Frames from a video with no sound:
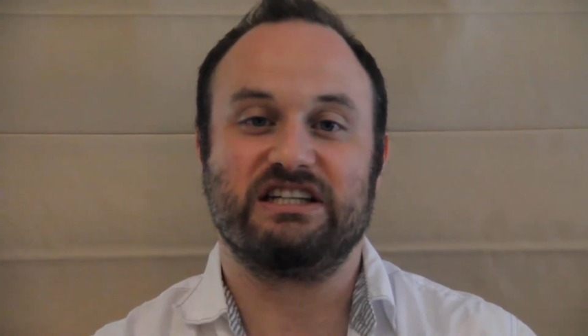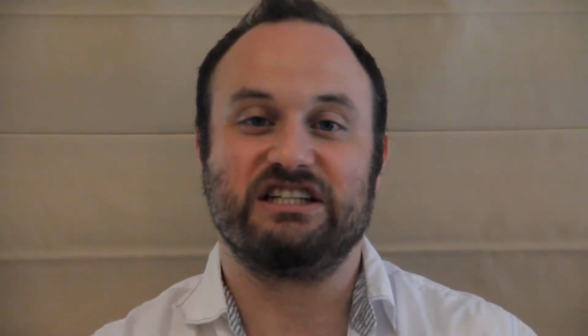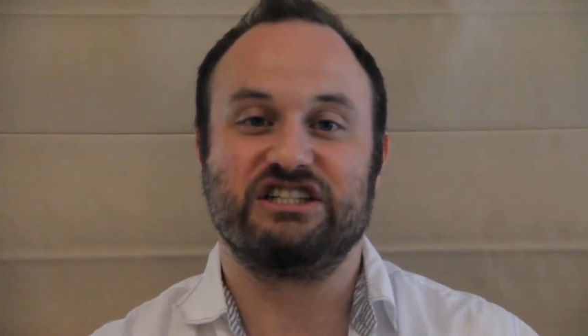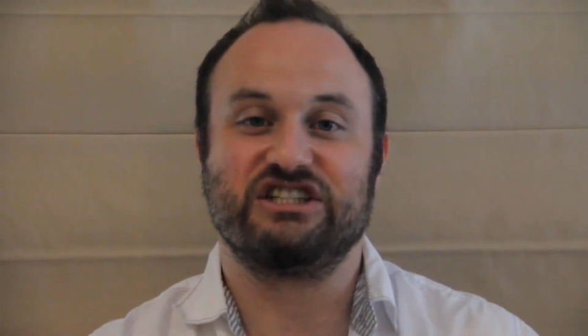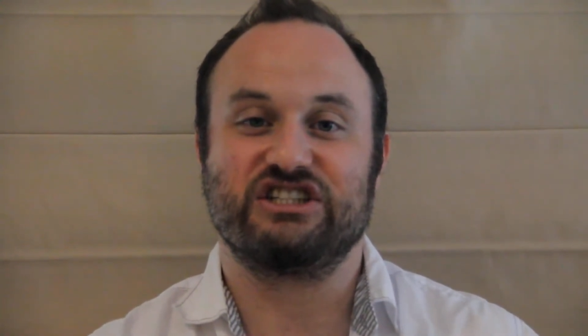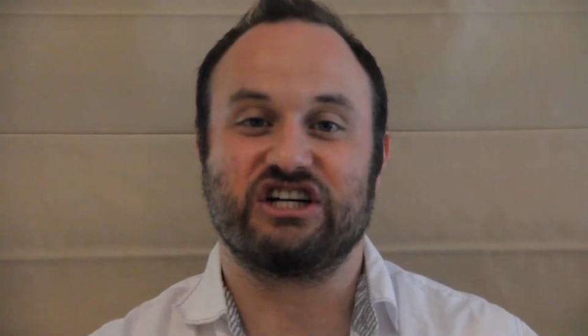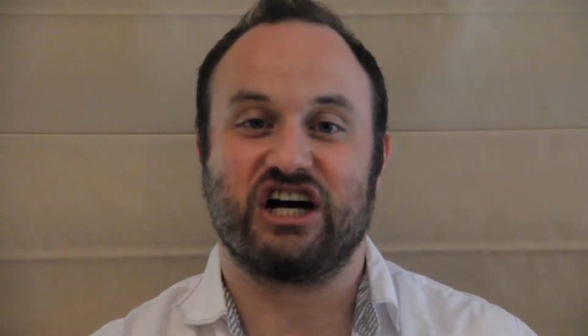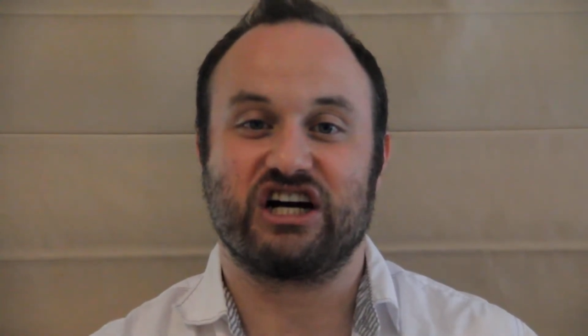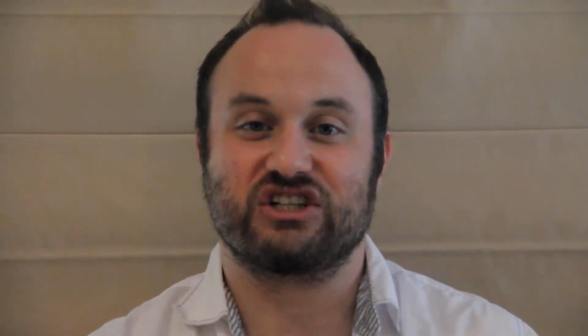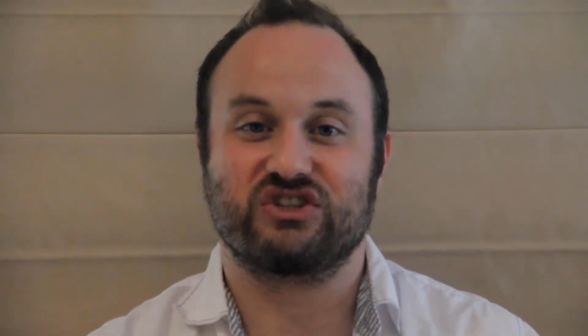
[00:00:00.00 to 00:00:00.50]

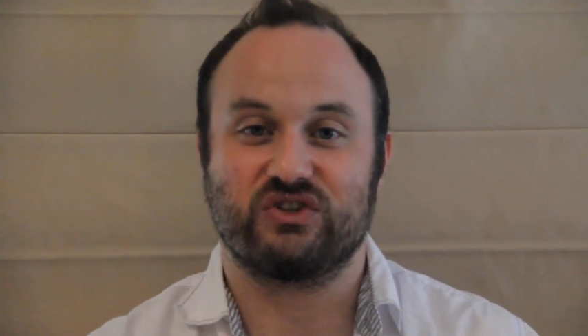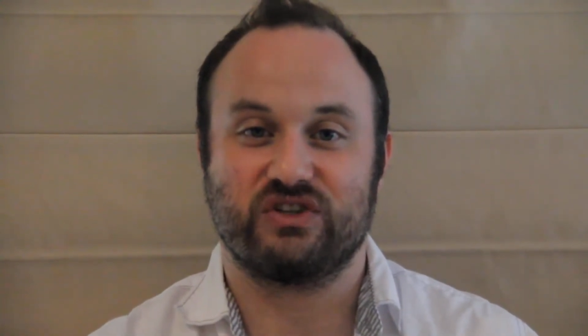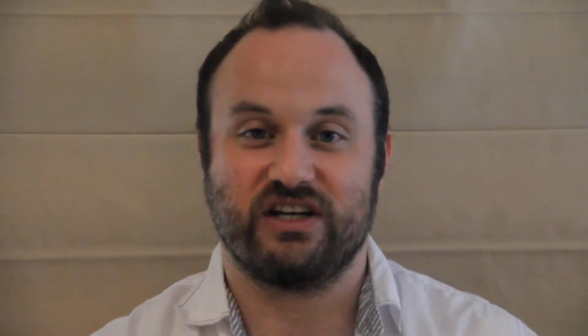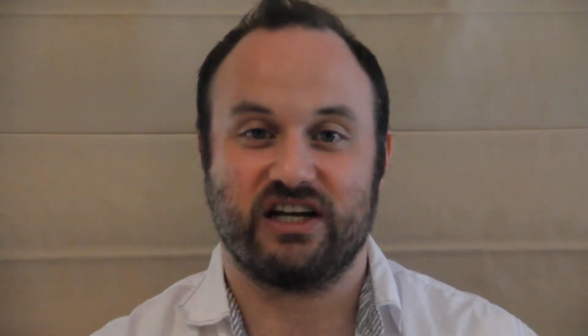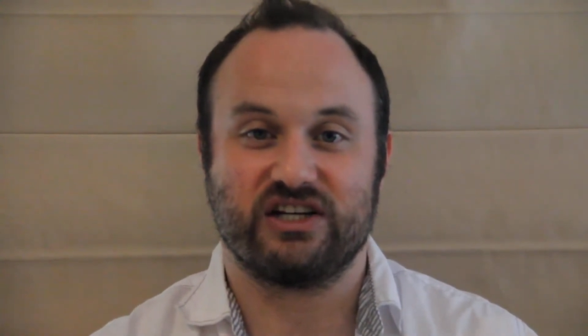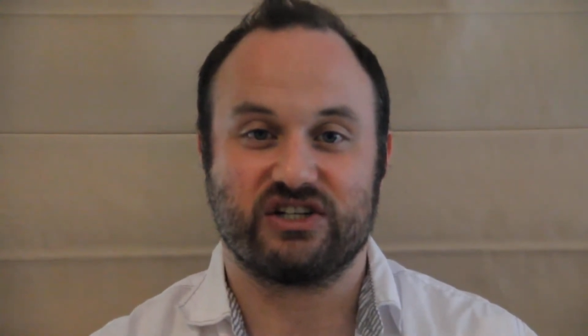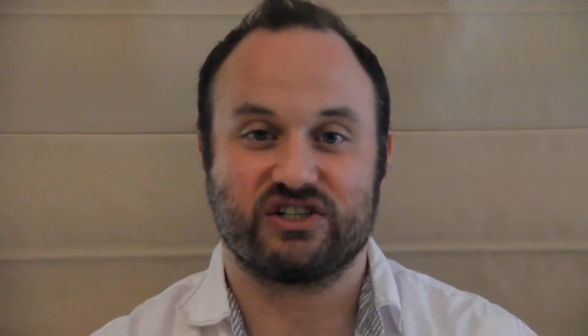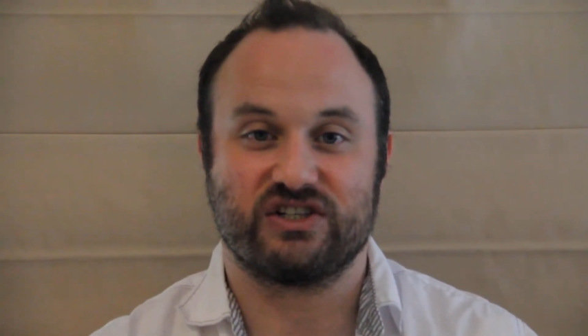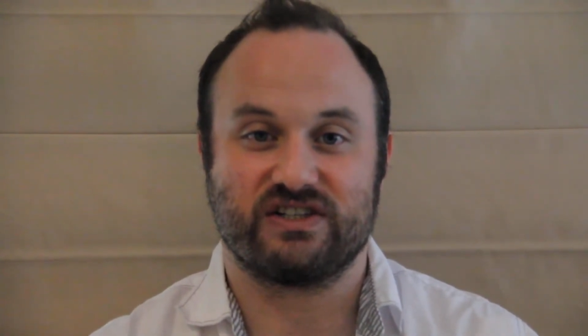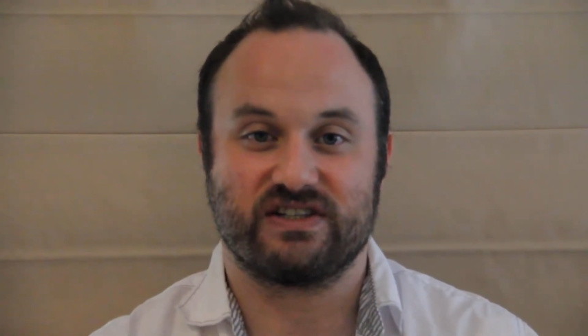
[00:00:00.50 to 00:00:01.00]

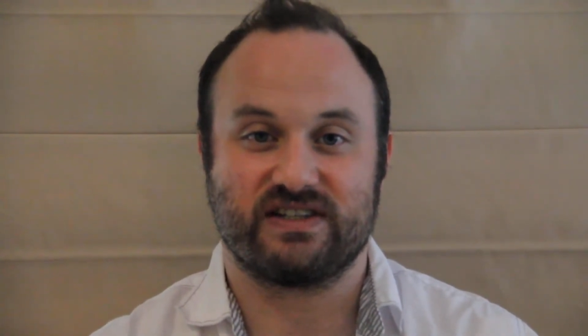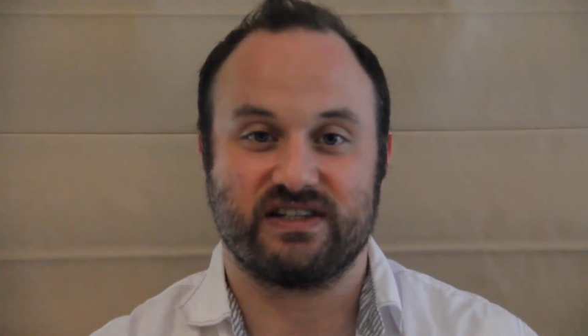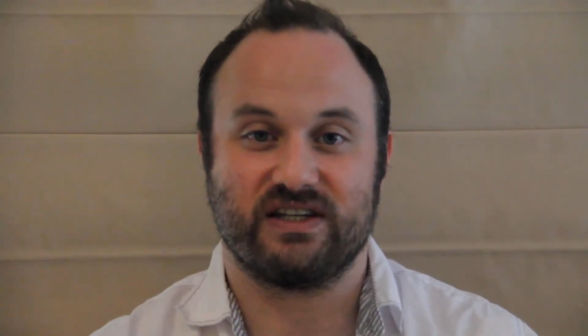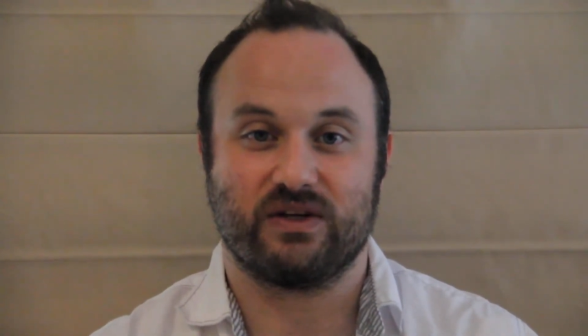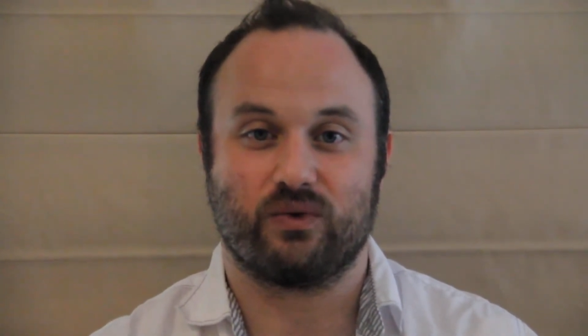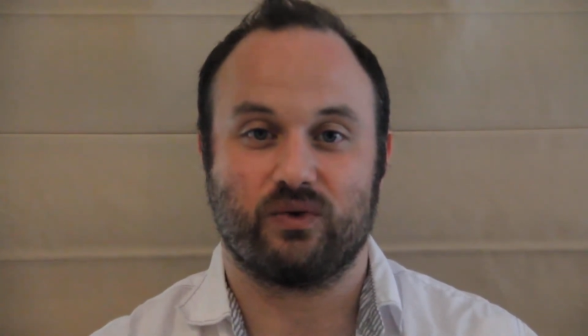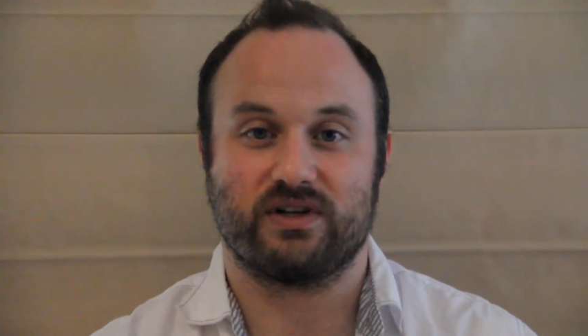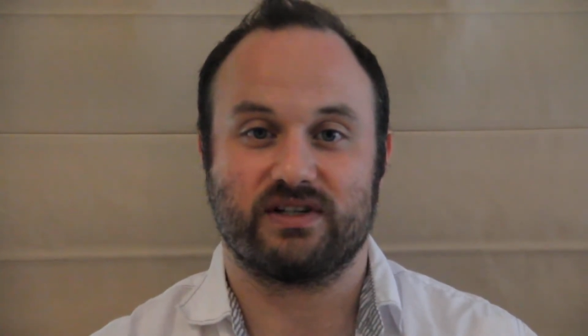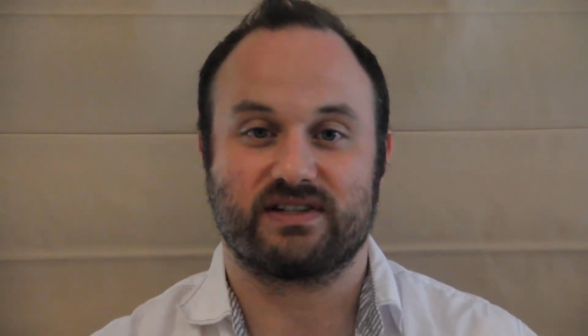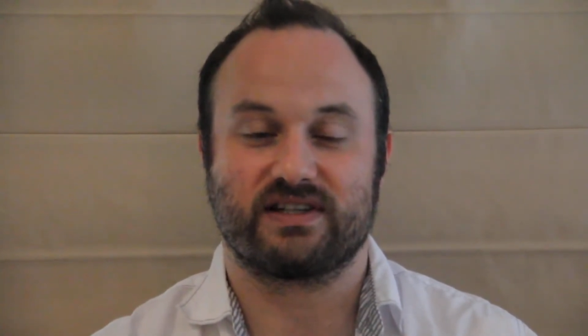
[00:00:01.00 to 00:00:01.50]
indoctrination
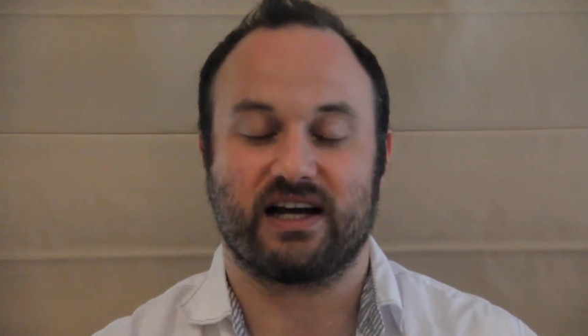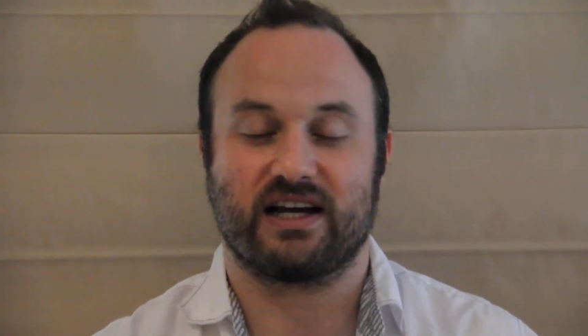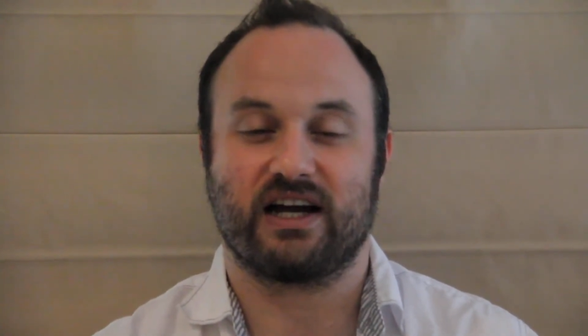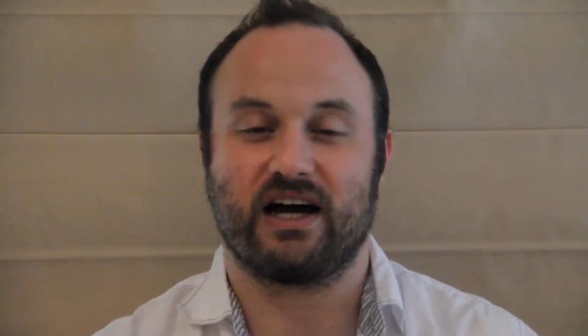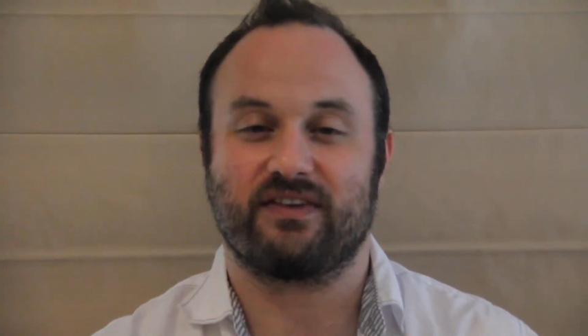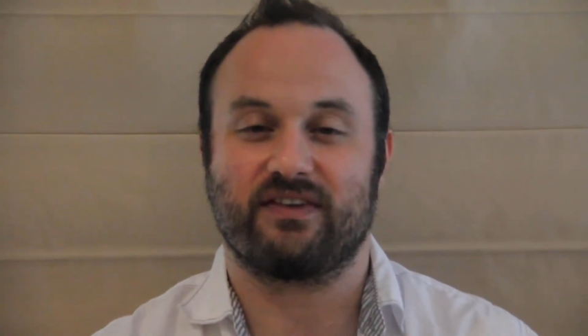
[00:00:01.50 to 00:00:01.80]
sequence. I